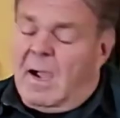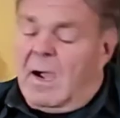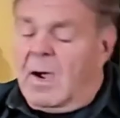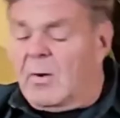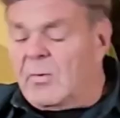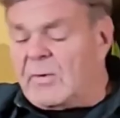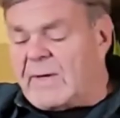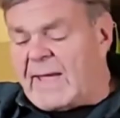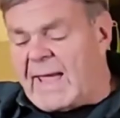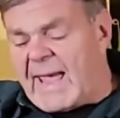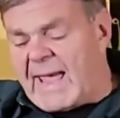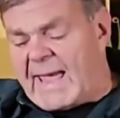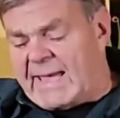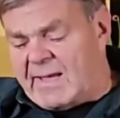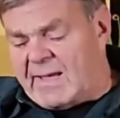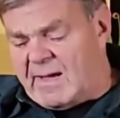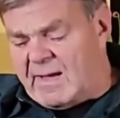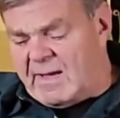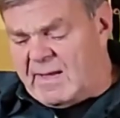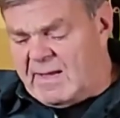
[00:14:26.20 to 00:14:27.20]

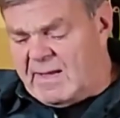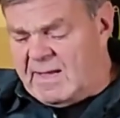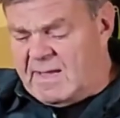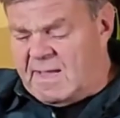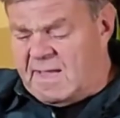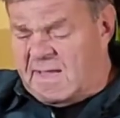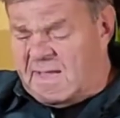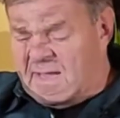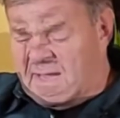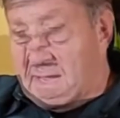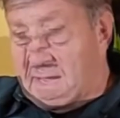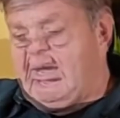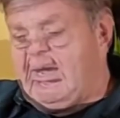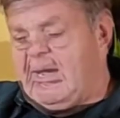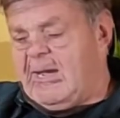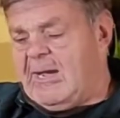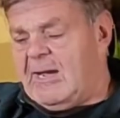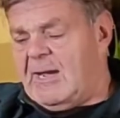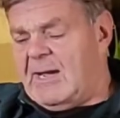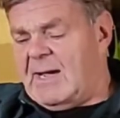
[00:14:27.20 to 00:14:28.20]
Okay.
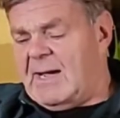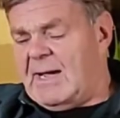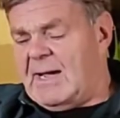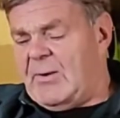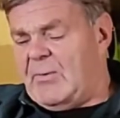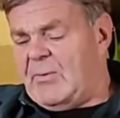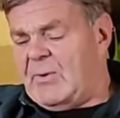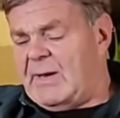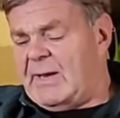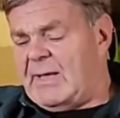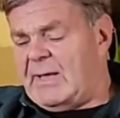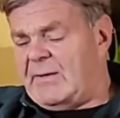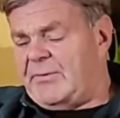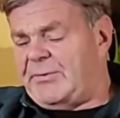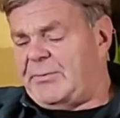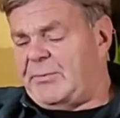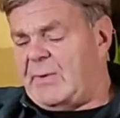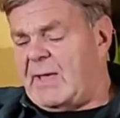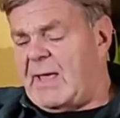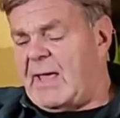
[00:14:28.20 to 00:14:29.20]
Uh, what
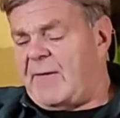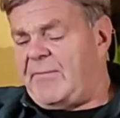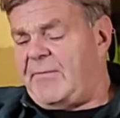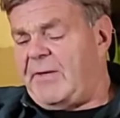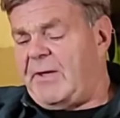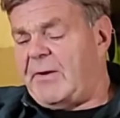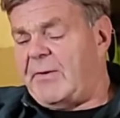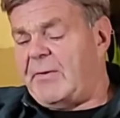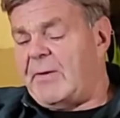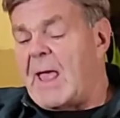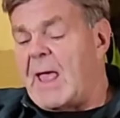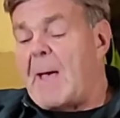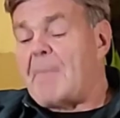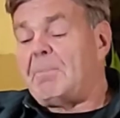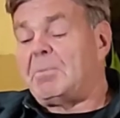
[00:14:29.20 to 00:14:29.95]
else do we have here?